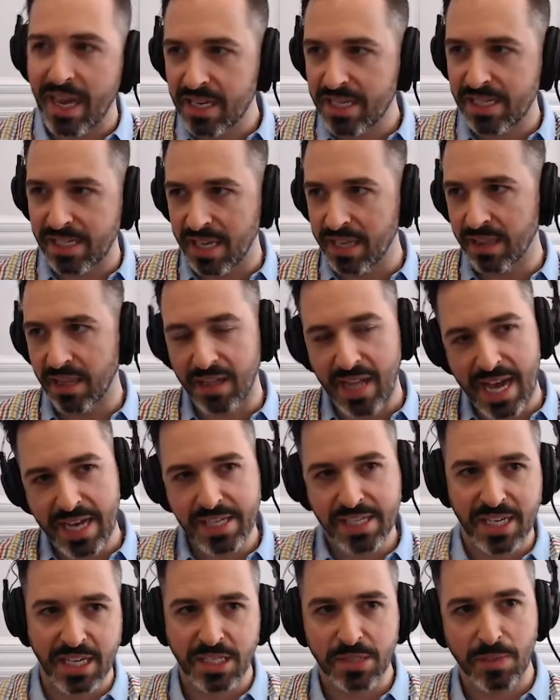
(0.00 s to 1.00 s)
X in the
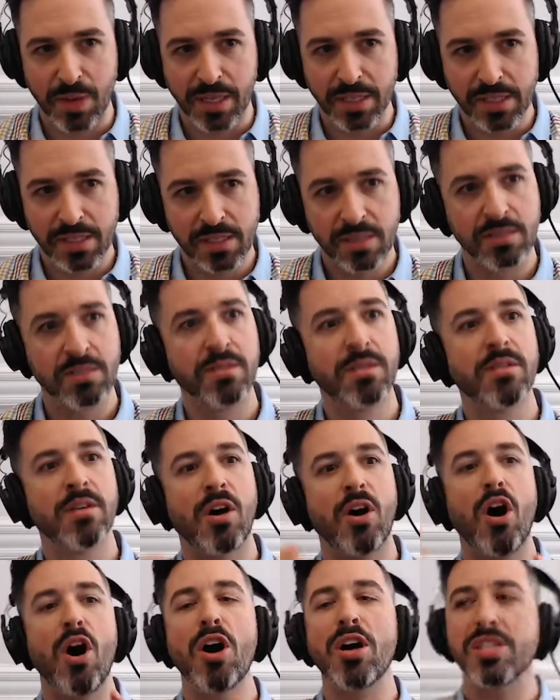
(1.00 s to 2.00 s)
last 6 months.
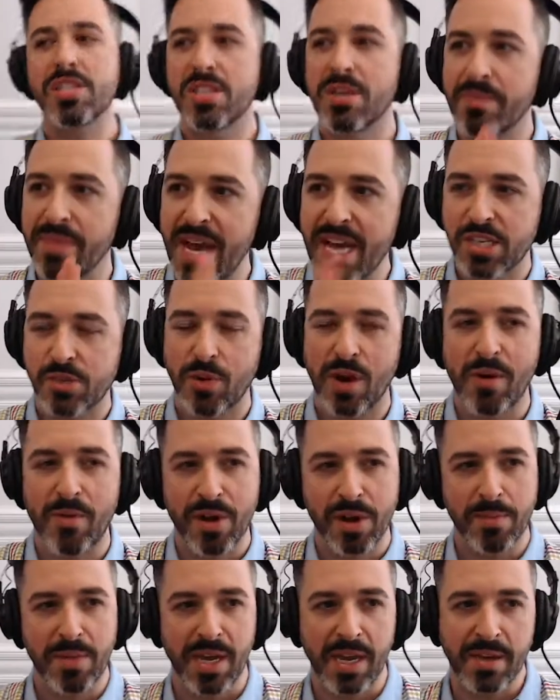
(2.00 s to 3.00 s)
Awesome. That's where I
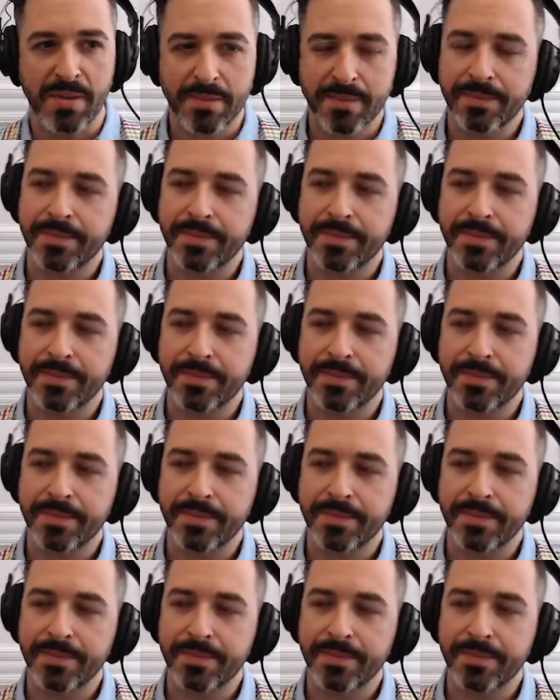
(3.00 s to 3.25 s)
want to be.